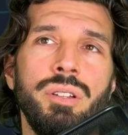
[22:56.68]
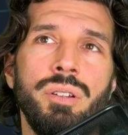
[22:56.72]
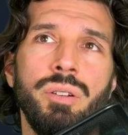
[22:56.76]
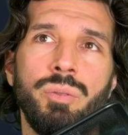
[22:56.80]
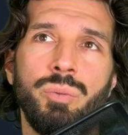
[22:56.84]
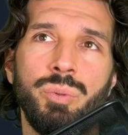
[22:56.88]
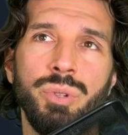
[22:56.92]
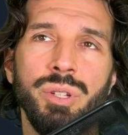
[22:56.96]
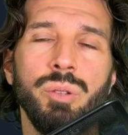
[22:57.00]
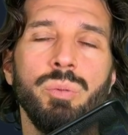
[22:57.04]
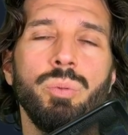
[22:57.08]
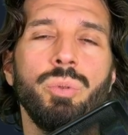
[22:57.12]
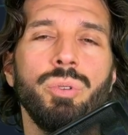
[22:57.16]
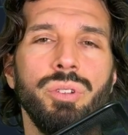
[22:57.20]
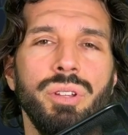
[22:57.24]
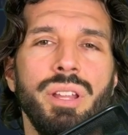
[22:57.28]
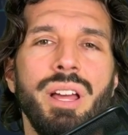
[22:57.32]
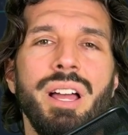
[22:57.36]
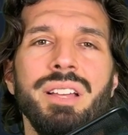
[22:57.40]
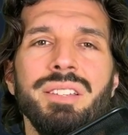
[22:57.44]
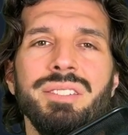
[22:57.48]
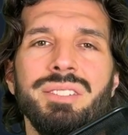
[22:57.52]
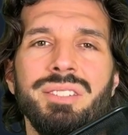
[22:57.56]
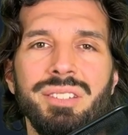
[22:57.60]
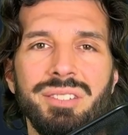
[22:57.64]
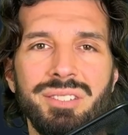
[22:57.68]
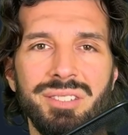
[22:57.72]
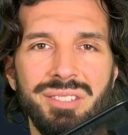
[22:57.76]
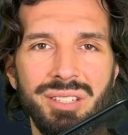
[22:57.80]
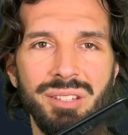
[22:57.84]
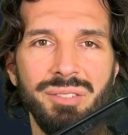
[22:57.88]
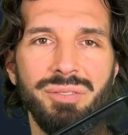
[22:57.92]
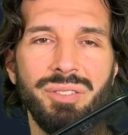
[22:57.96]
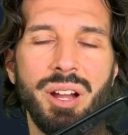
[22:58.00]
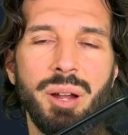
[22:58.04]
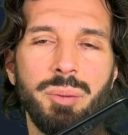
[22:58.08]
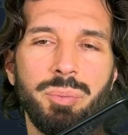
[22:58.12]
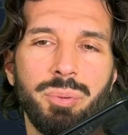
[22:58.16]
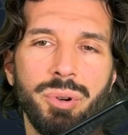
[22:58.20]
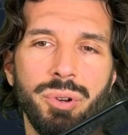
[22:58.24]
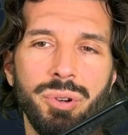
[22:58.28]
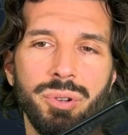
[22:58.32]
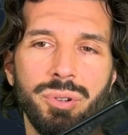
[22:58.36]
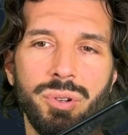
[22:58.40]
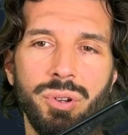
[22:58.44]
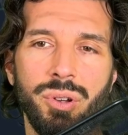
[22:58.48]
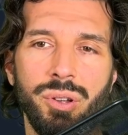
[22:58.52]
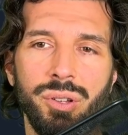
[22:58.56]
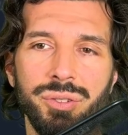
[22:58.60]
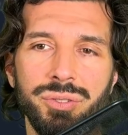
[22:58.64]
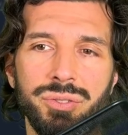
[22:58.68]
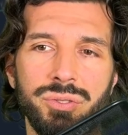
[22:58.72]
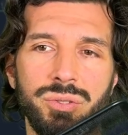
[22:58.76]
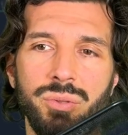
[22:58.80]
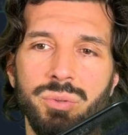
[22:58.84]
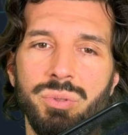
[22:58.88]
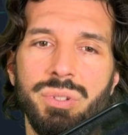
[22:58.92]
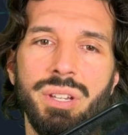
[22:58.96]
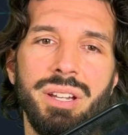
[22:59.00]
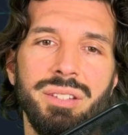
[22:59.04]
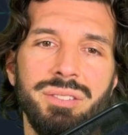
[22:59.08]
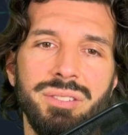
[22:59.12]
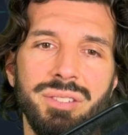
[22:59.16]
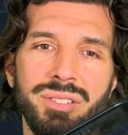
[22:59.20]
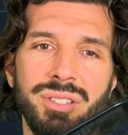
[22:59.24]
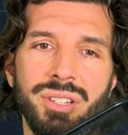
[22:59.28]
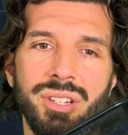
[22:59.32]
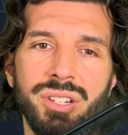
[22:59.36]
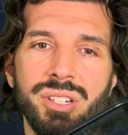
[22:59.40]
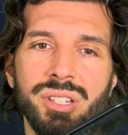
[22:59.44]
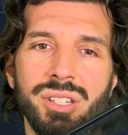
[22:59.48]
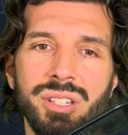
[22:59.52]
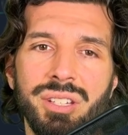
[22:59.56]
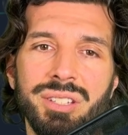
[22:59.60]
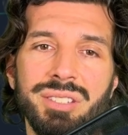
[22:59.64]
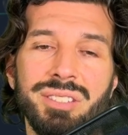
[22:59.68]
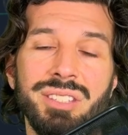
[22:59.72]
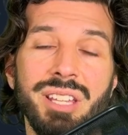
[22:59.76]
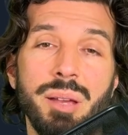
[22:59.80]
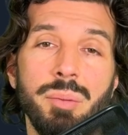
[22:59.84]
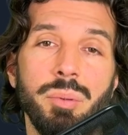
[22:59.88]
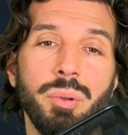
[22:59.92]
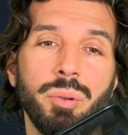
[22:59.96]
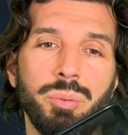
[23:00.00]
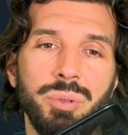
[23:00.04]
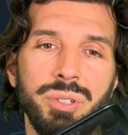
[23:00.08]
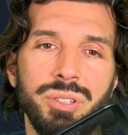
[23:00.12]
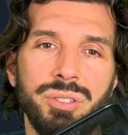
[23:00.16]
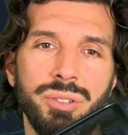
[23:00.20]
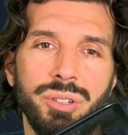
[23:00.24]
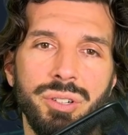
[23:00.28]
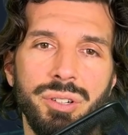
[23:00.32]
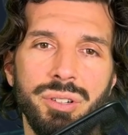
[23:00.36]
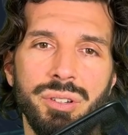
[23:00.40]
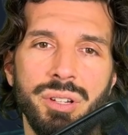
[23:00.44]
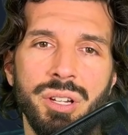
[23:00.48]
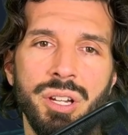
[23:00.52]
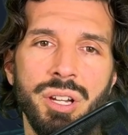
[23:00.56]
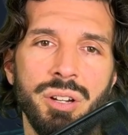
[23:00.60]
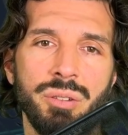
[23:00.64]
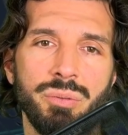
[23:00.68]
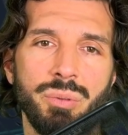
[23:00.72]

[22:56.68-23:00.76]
real world assets DeFi protocols to get essentially stable return.